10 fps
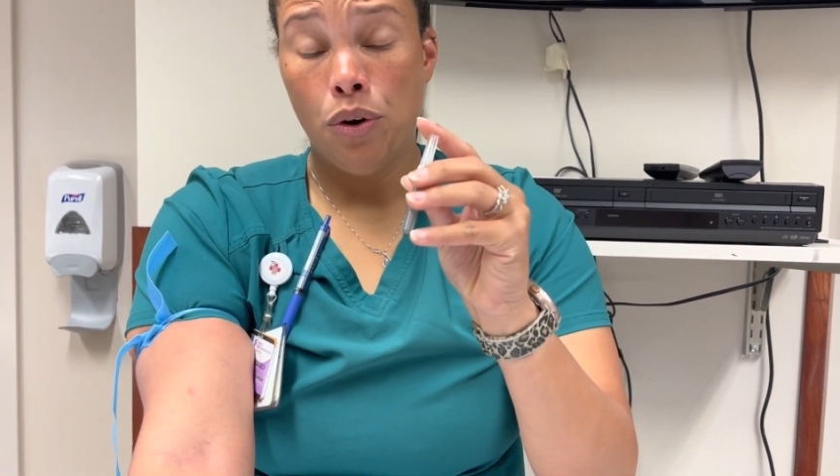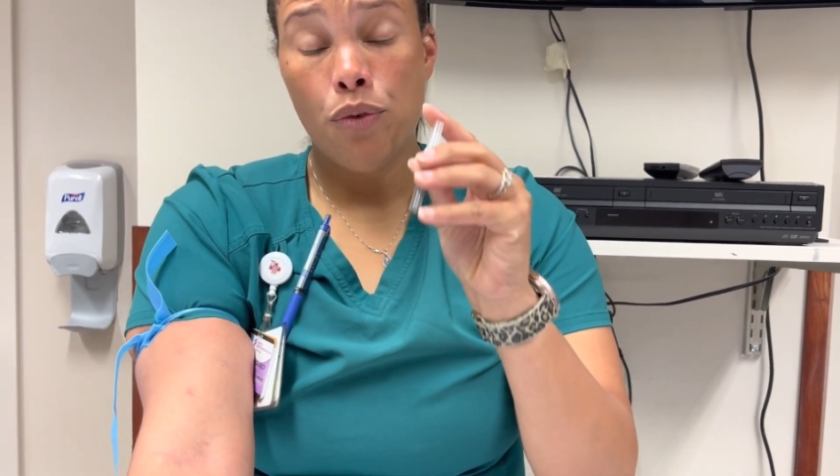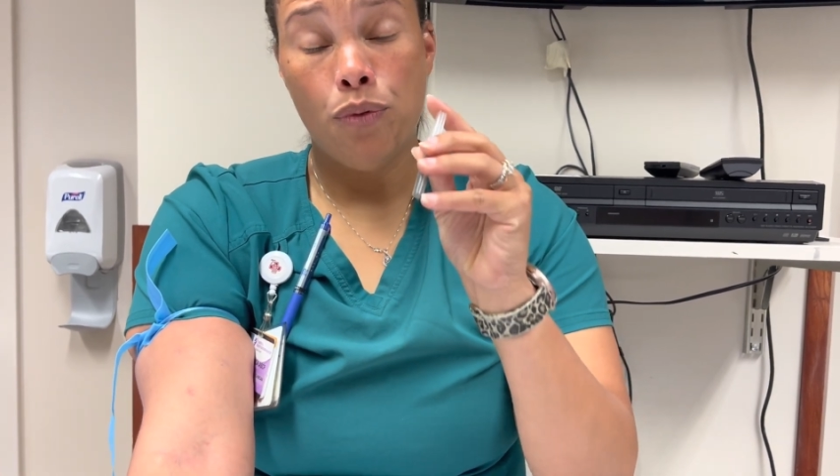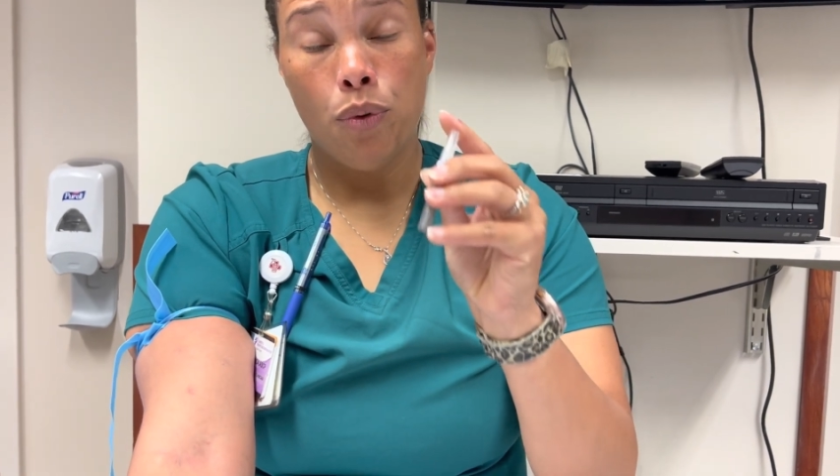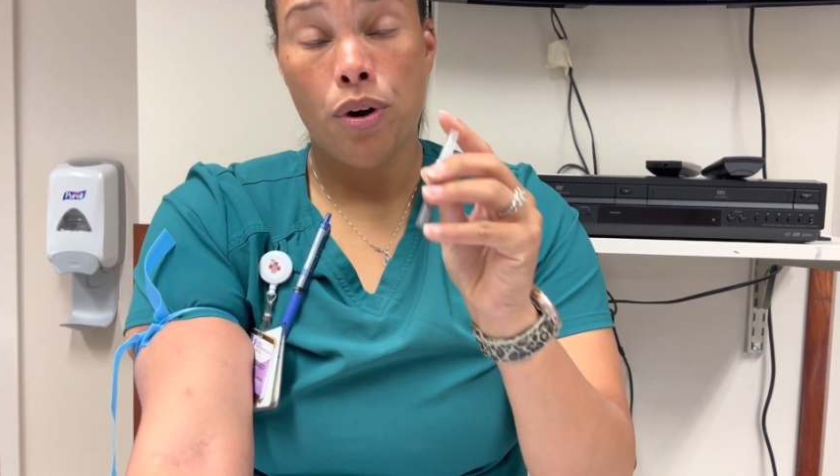
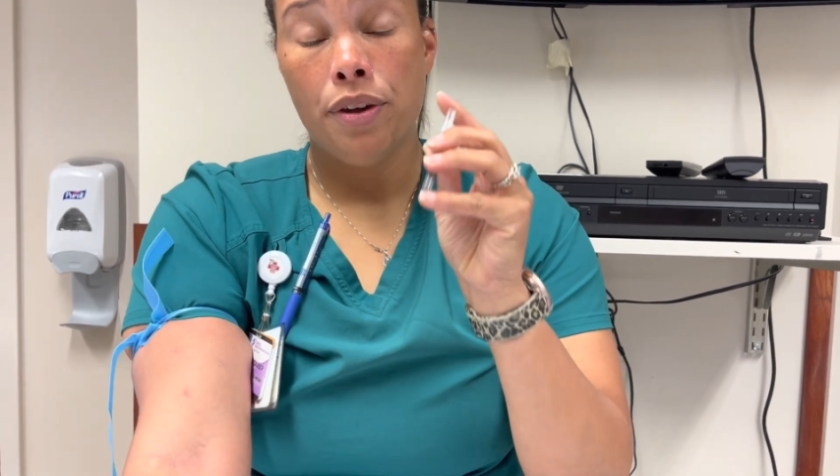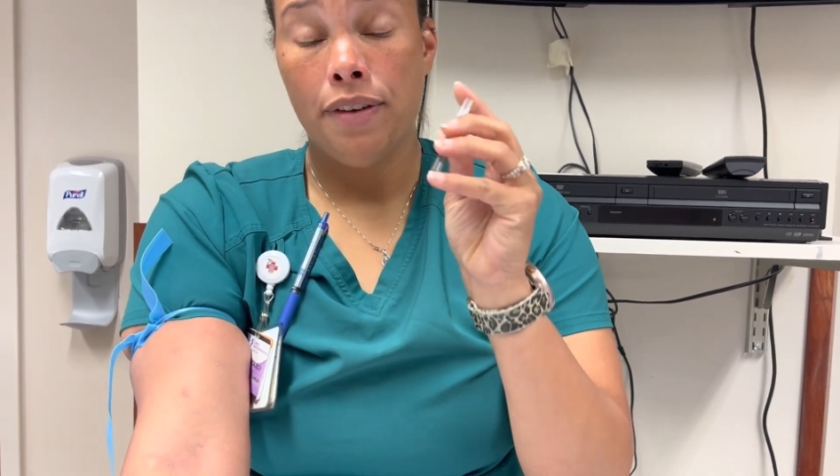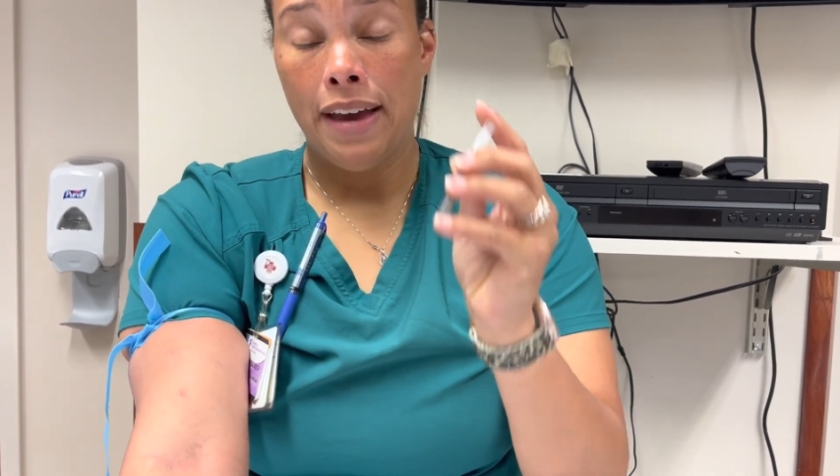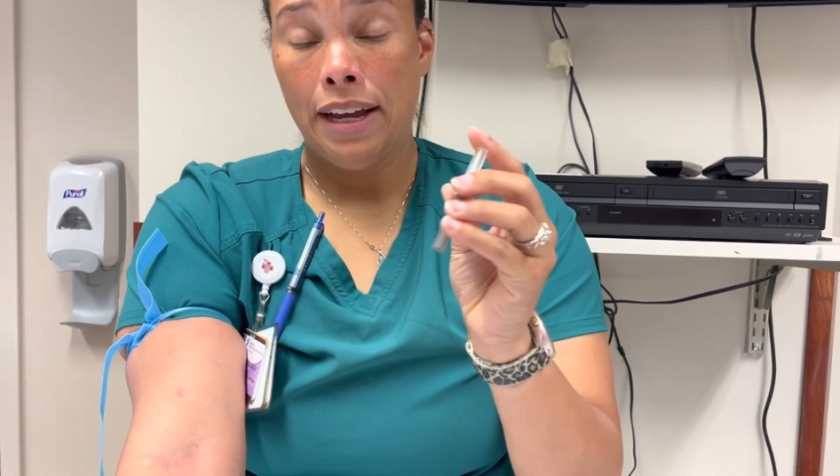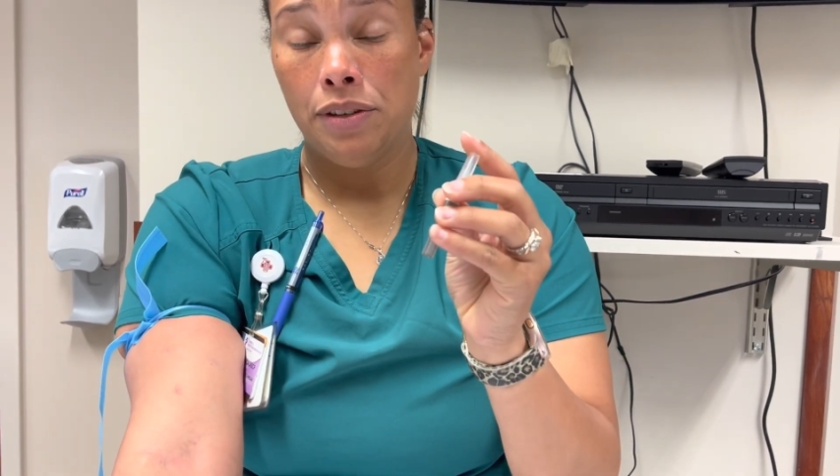for the
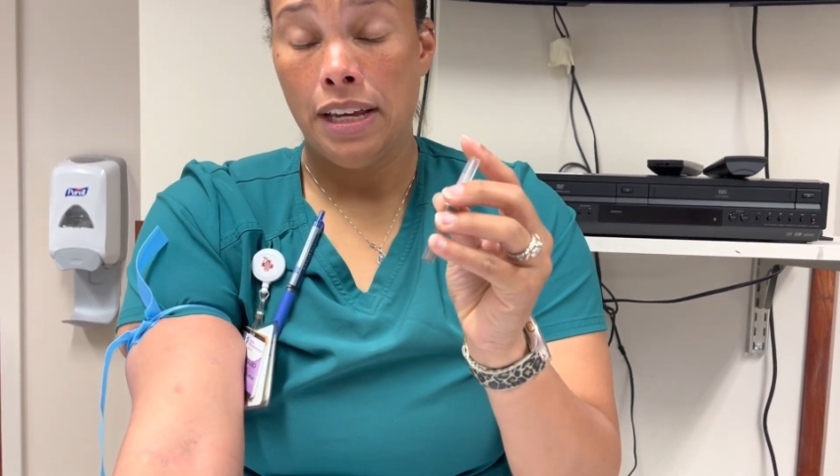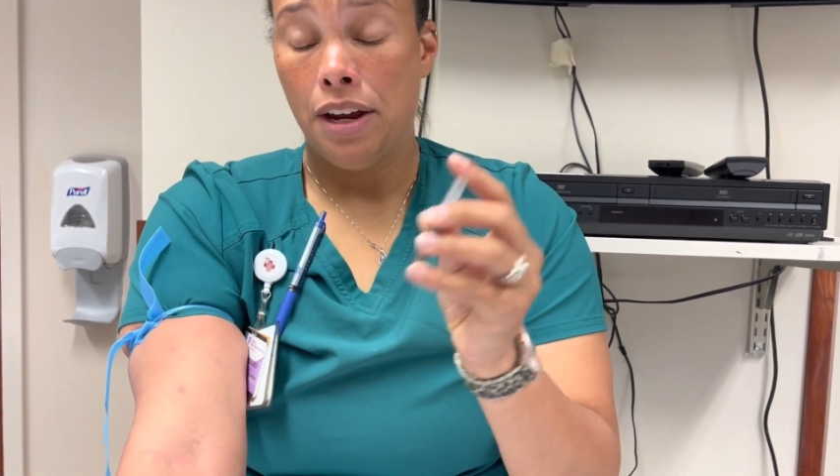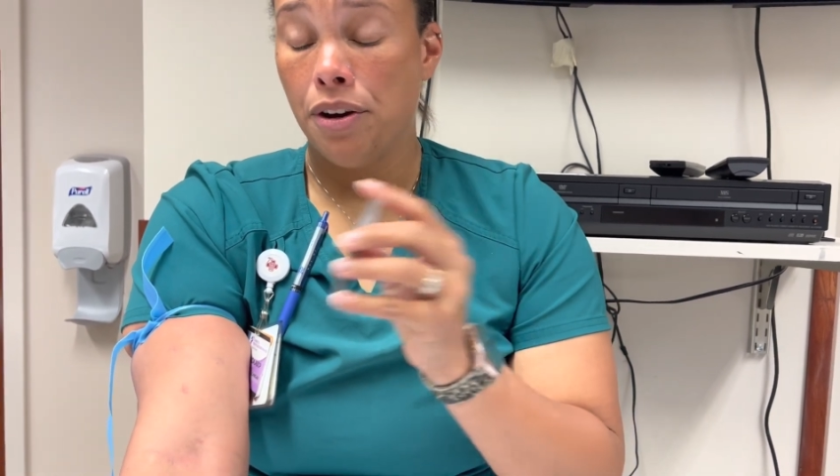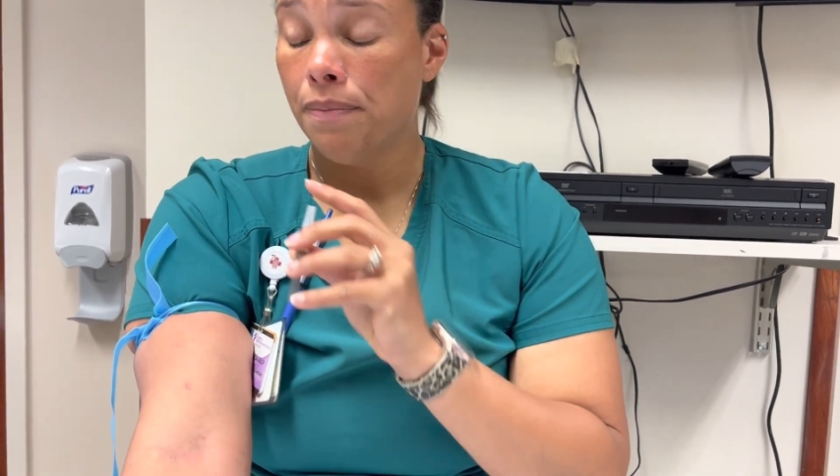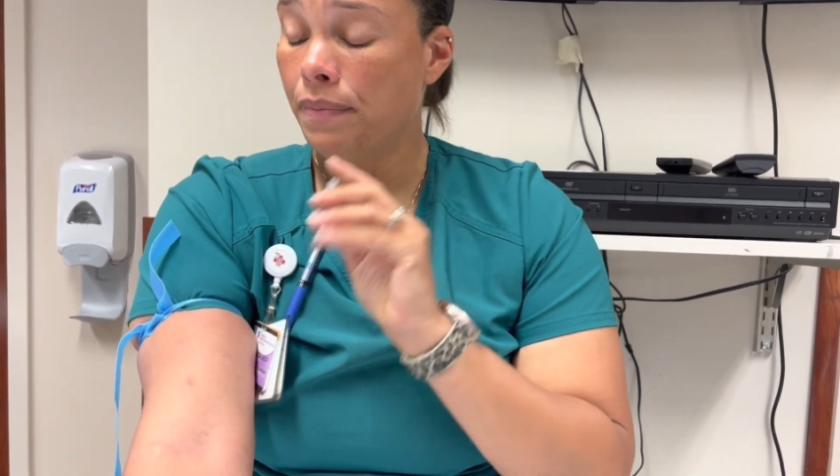Vacutainer.